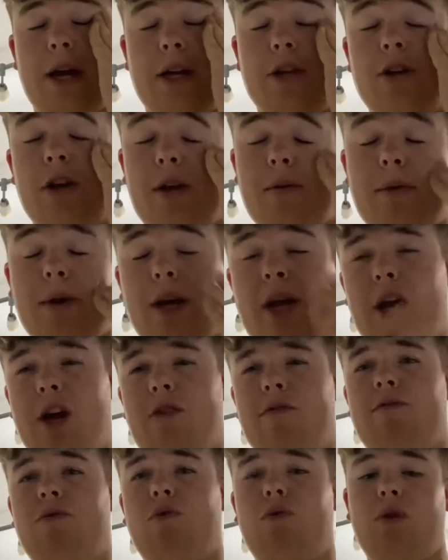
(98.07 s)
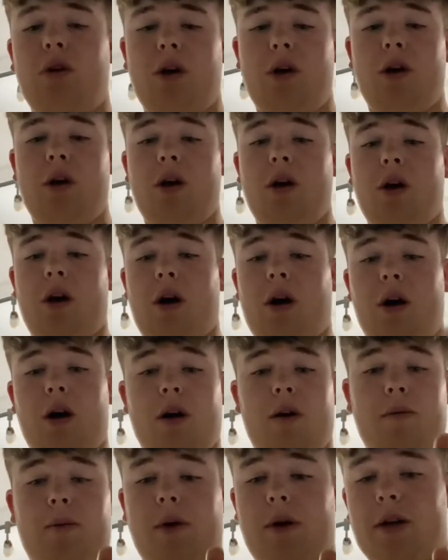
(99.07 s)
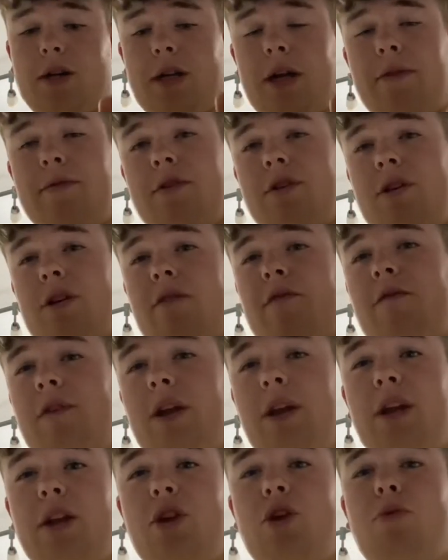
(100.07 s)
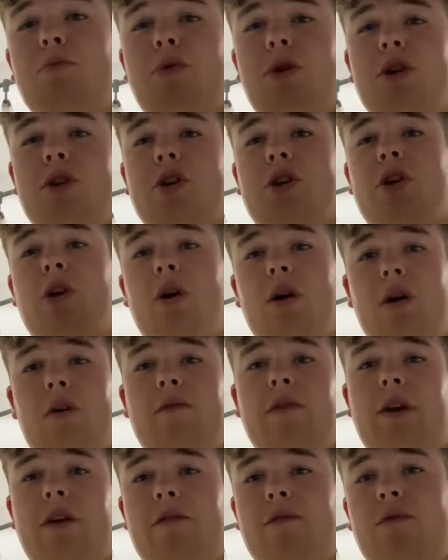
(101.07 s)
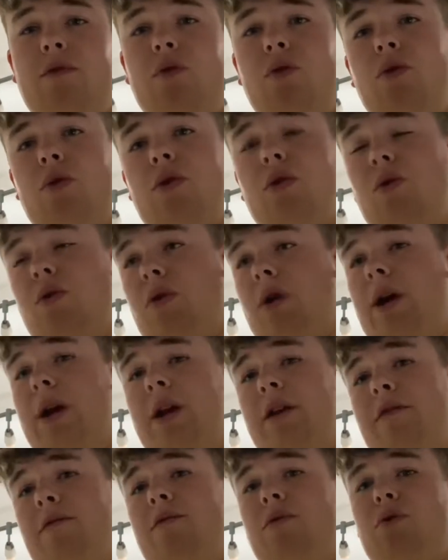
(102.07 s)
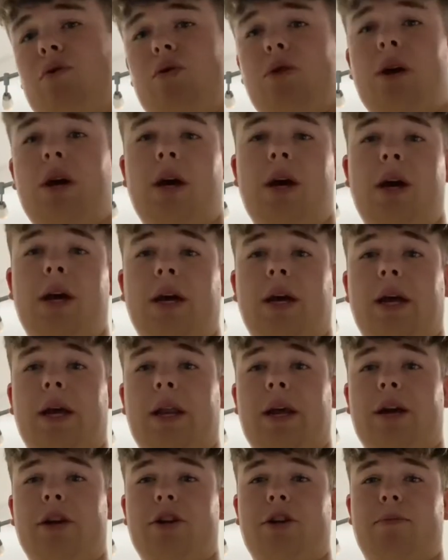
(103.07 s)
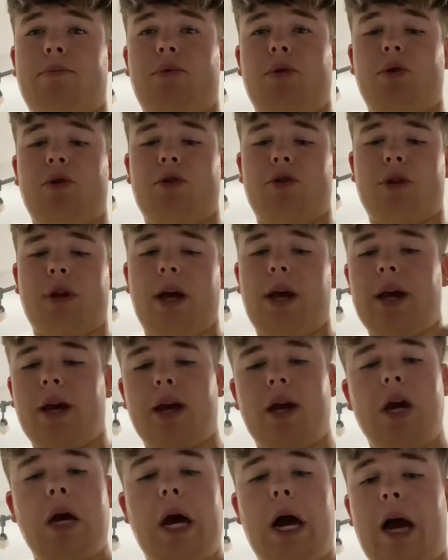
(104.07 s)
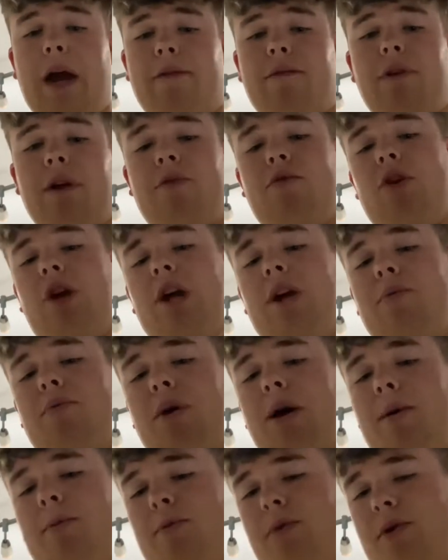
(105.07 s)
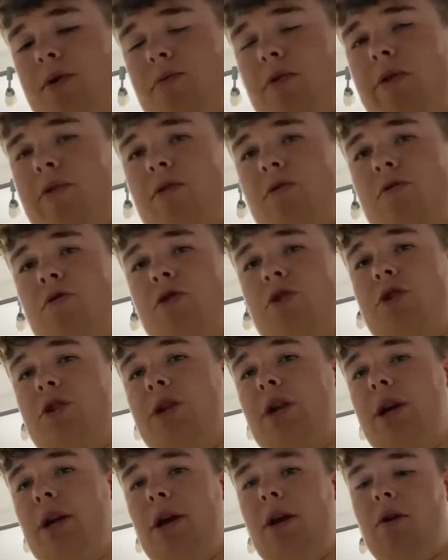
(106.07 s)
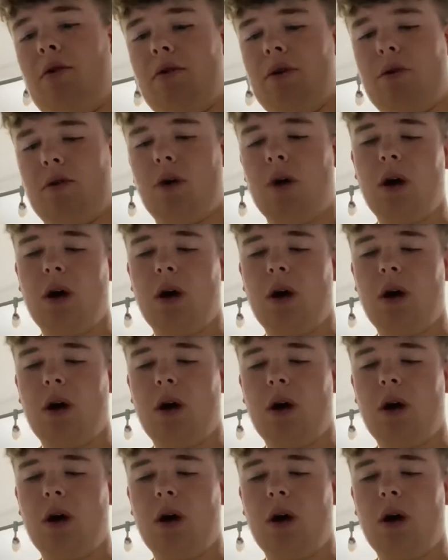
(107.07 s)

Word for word: I try to be careful because uh, obviously feeding too much of a food or any food can actually pollute your tank. I've never had a problem with reconstitution Nutrition TDO though.